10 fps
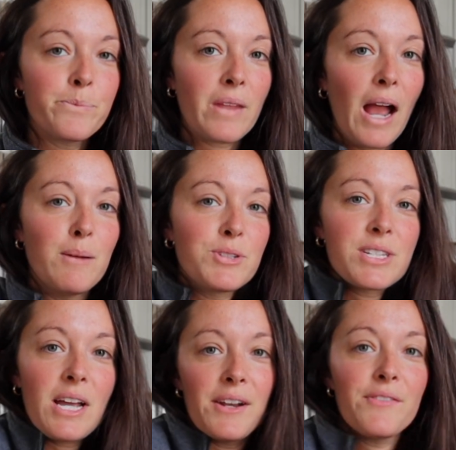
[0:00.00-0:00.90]
I'm just
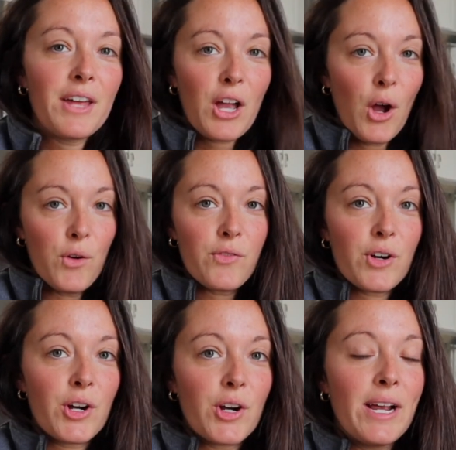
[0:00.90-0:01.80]
kind of like
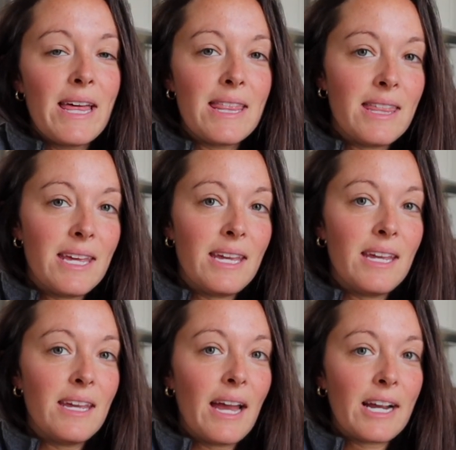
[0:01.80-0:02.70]
over
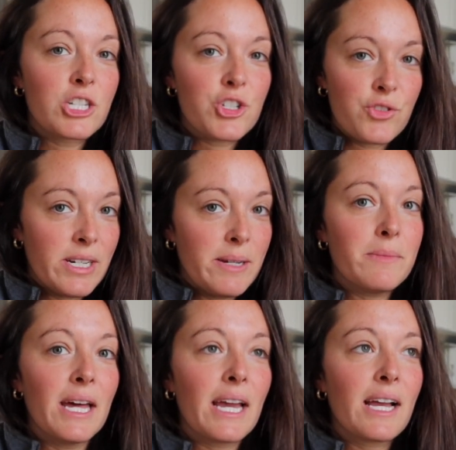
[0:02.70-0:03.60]
the extreme
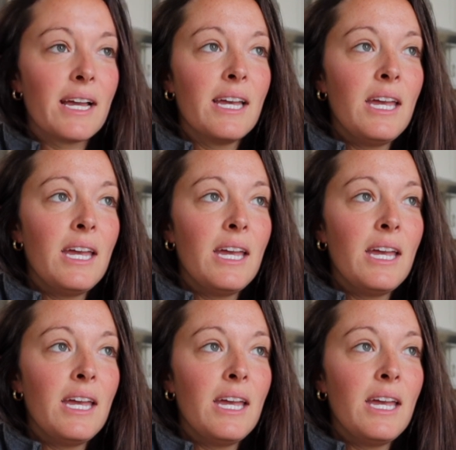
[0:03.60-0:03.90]
like